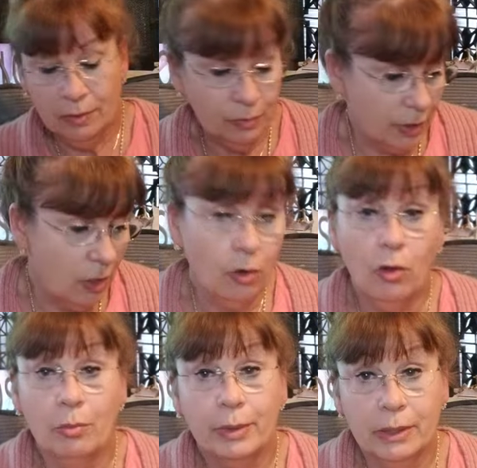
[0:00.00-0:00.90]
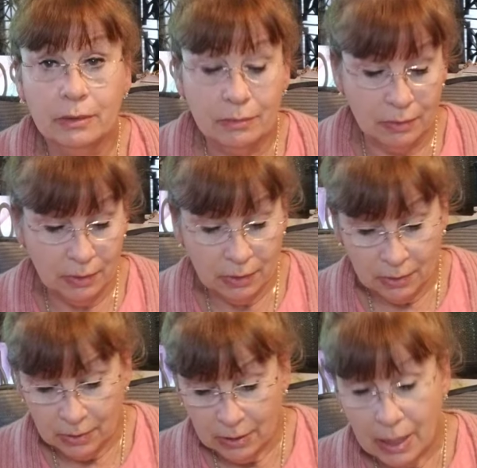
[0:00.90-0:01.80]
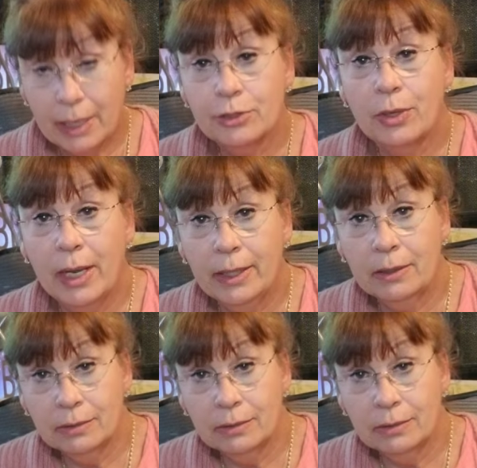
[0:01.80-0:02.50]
Not all, but I tried.